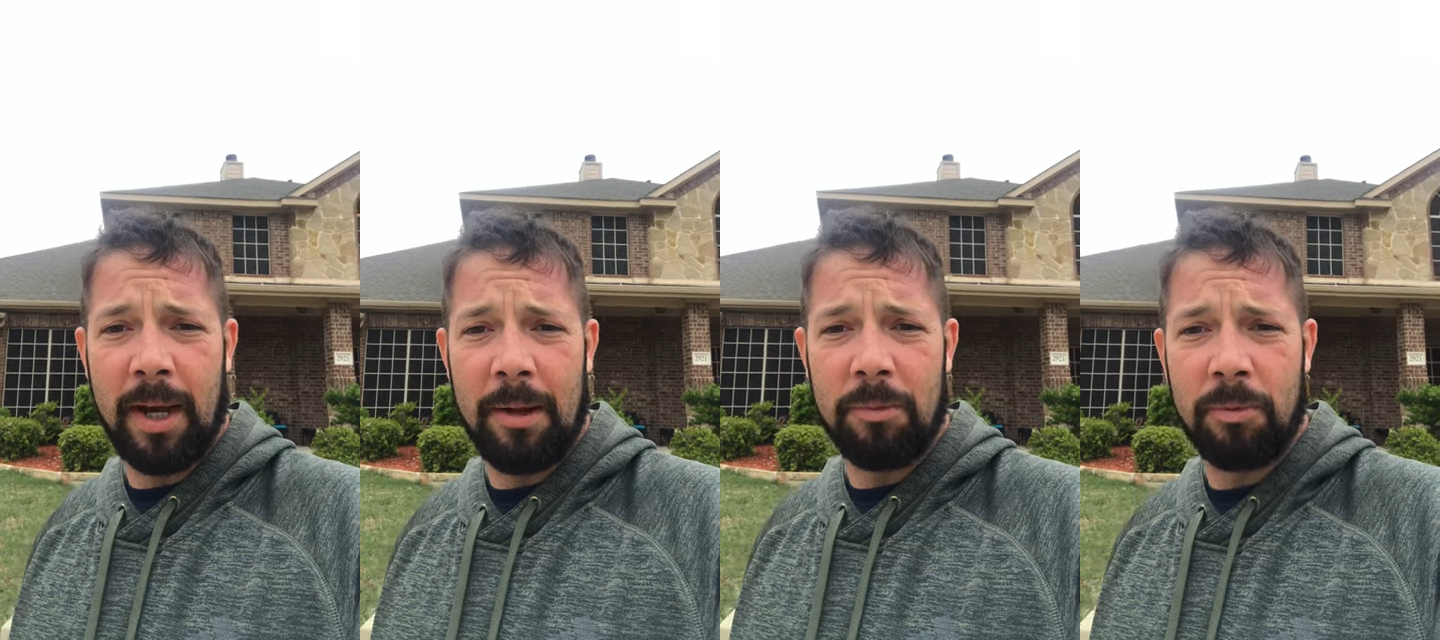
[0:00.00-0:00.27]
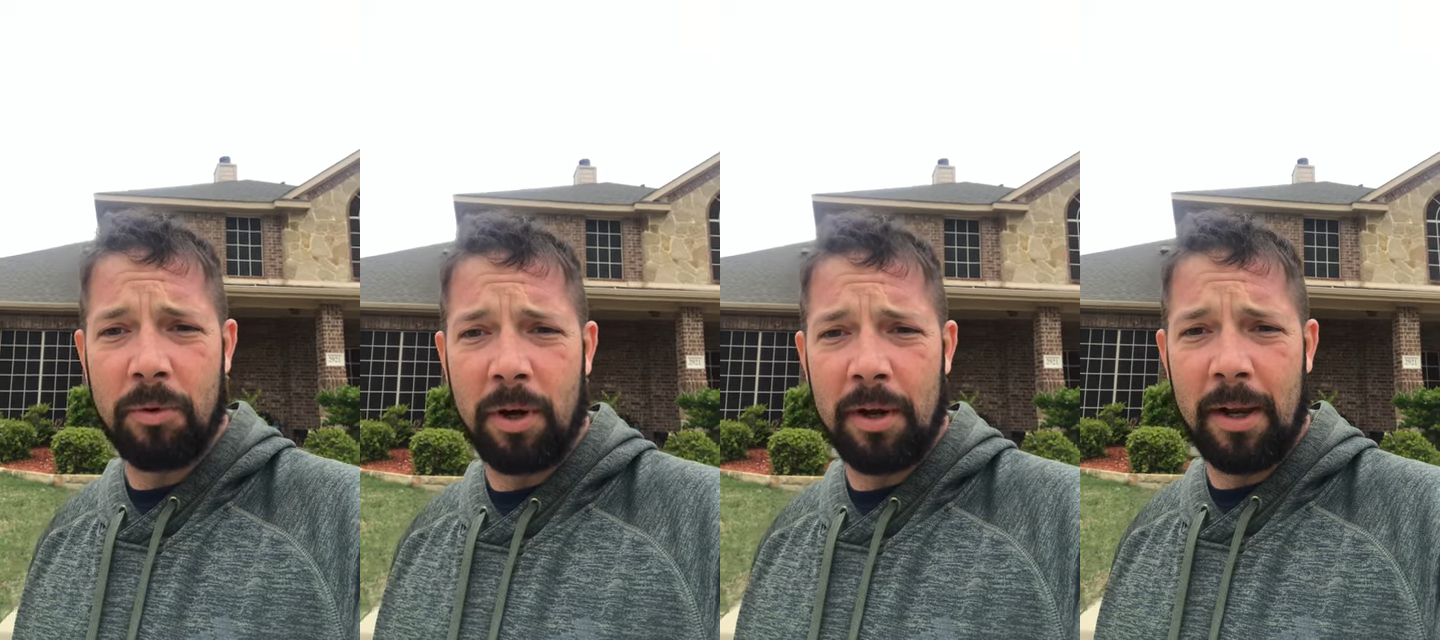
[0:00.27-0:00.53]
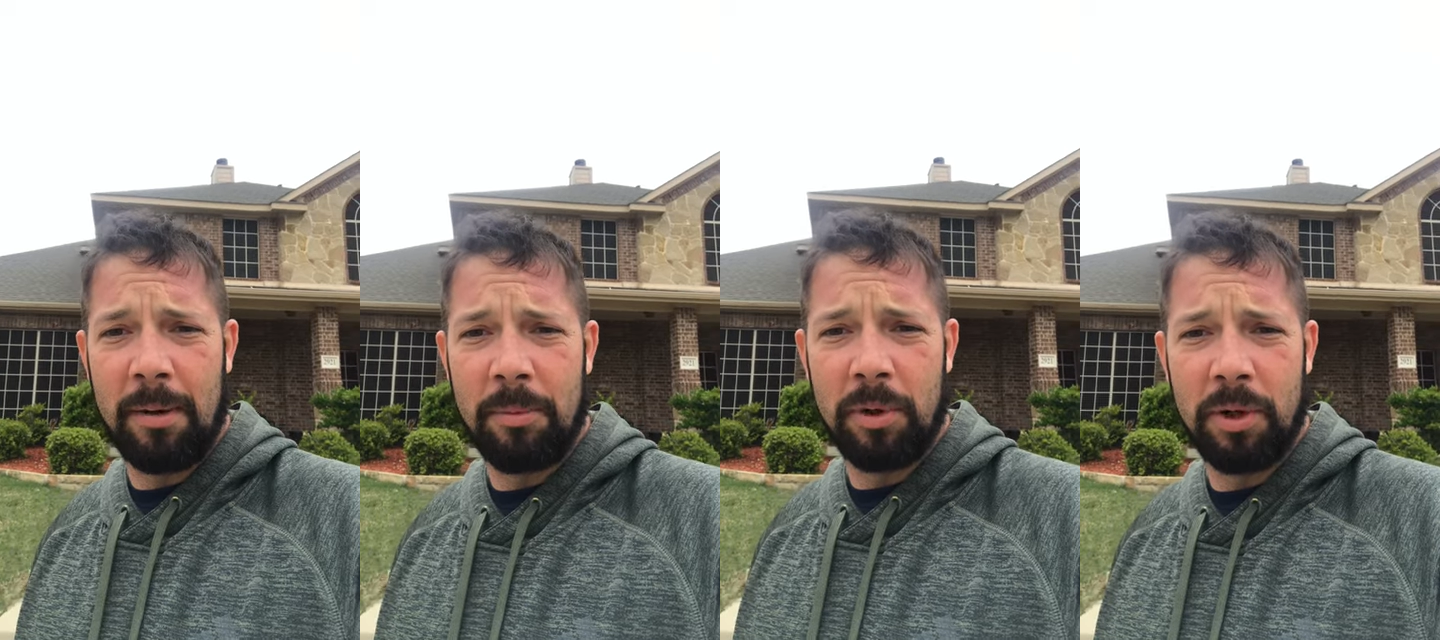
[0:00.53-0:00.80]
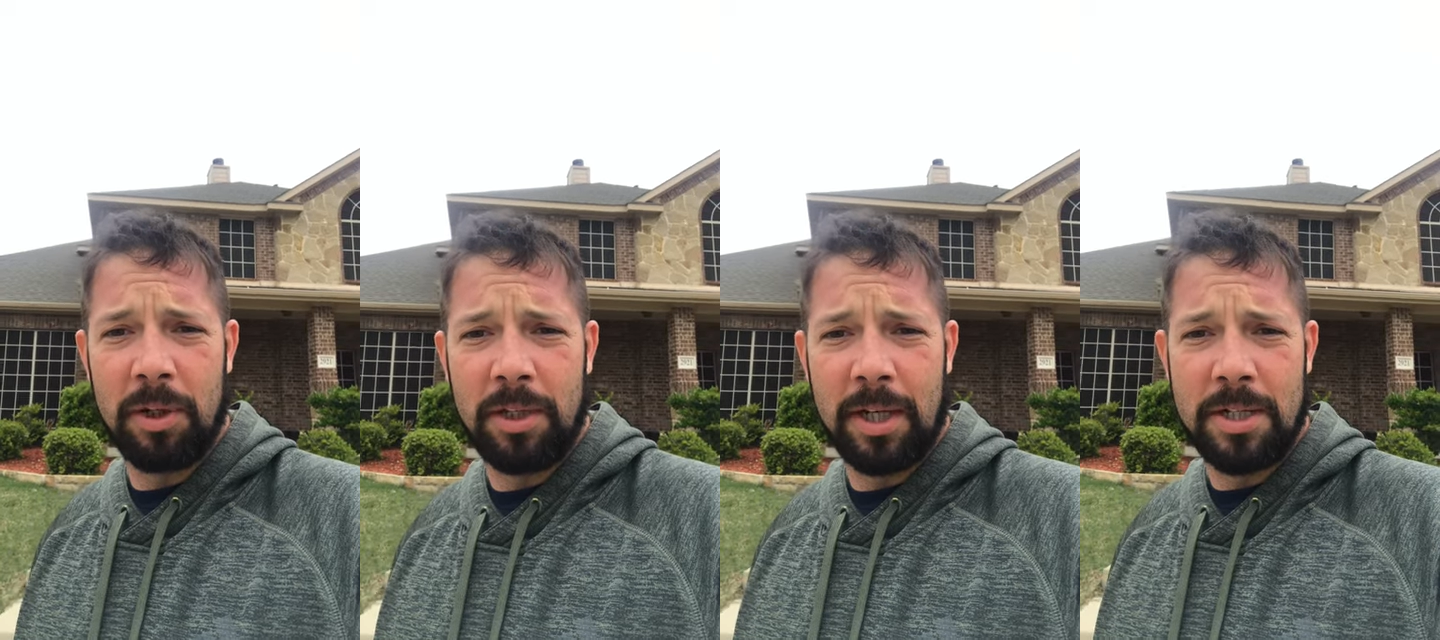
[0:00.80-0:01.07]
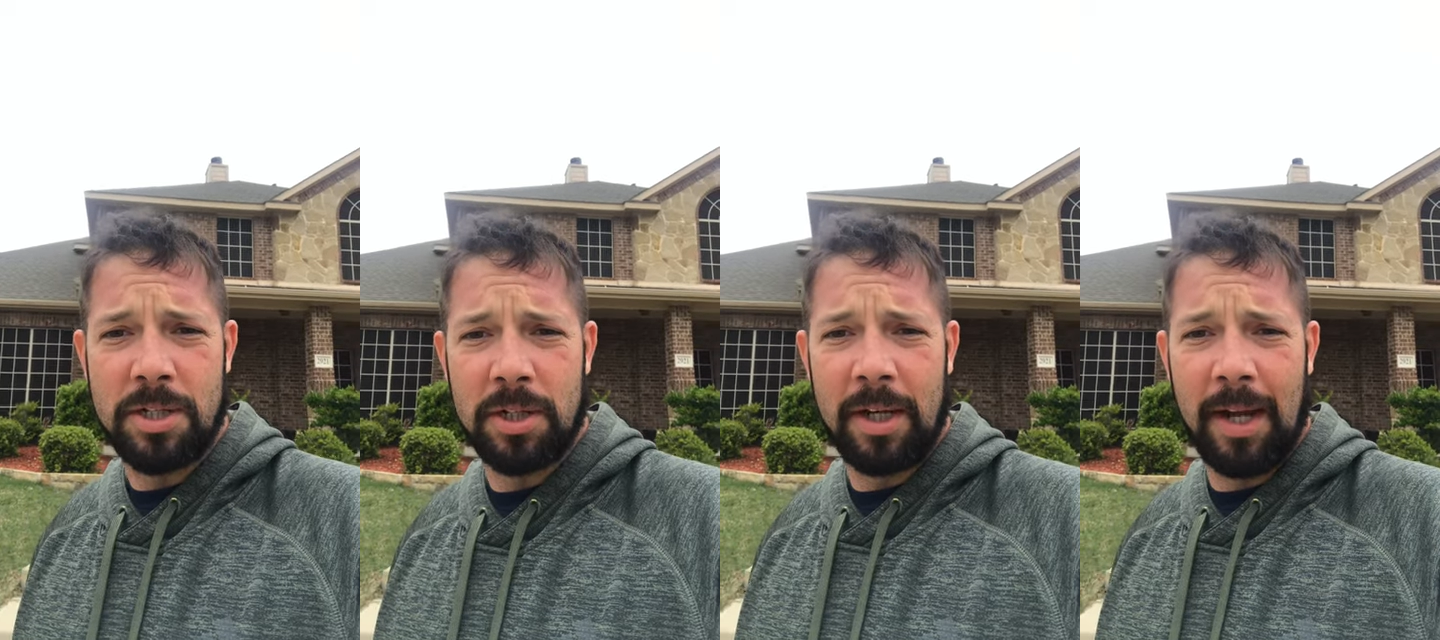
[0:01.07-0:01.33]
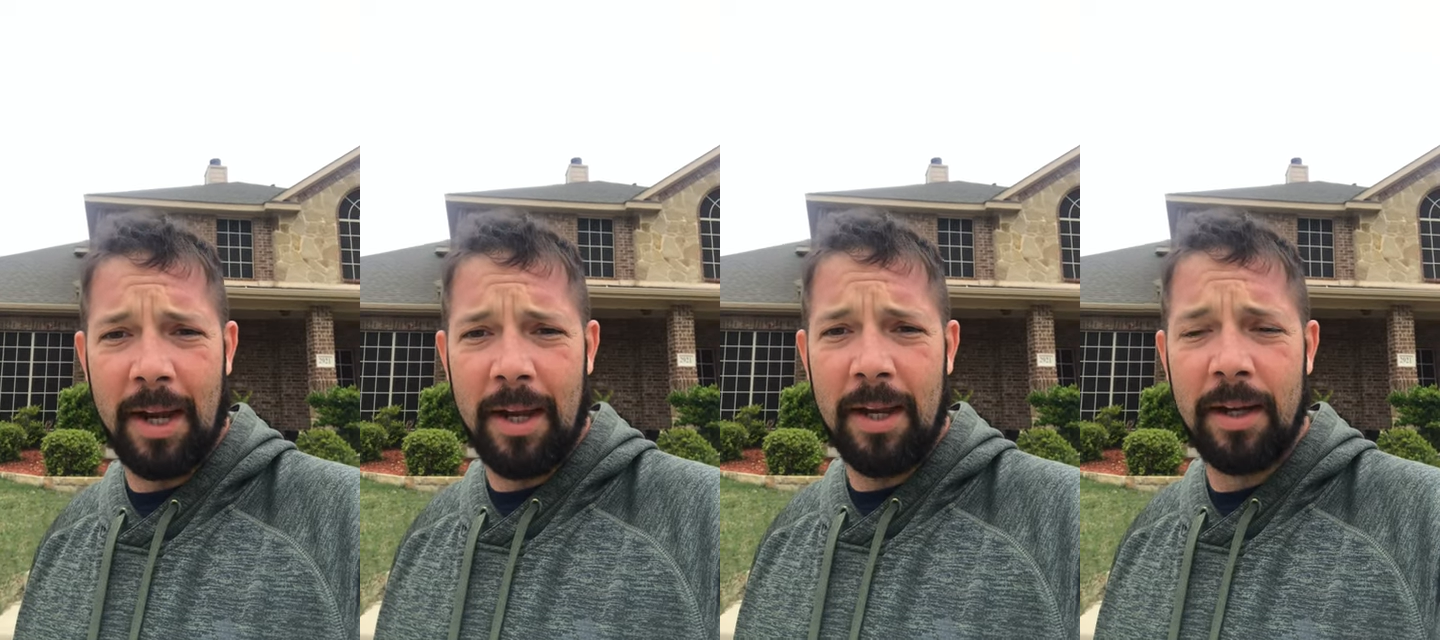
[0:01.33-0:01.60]
came through our neighborhood
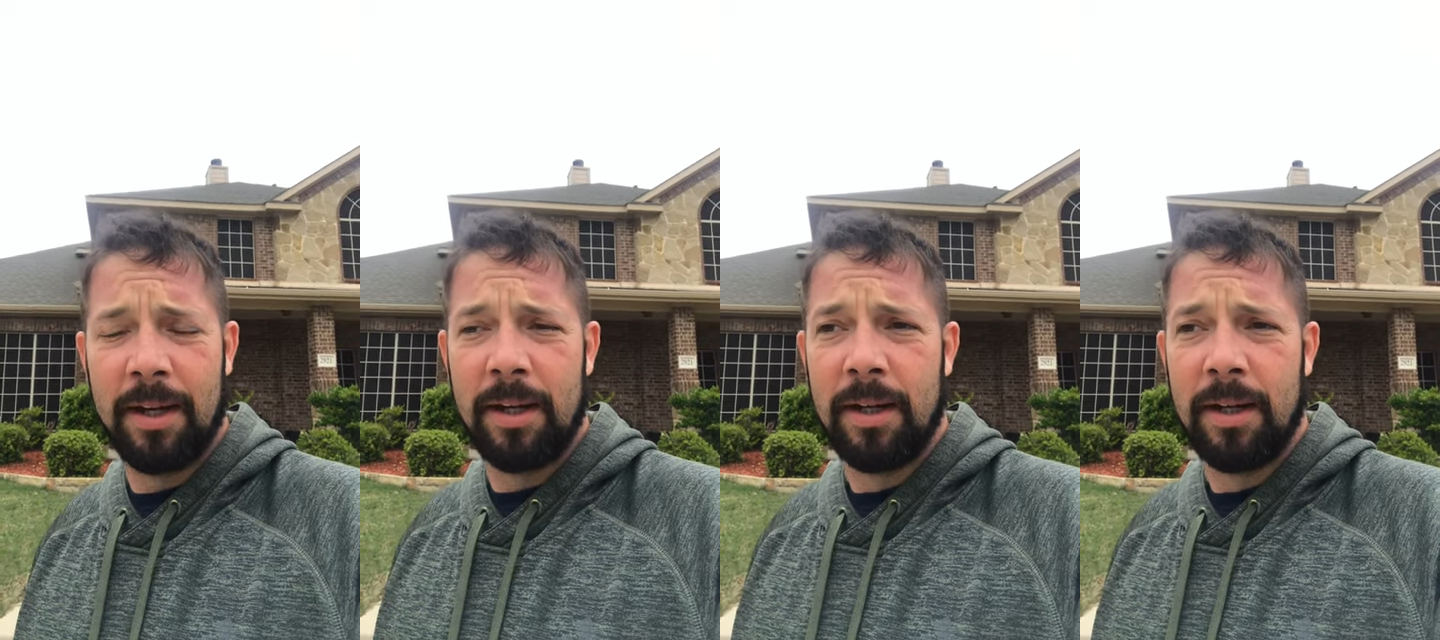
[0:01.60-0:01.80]
yesterday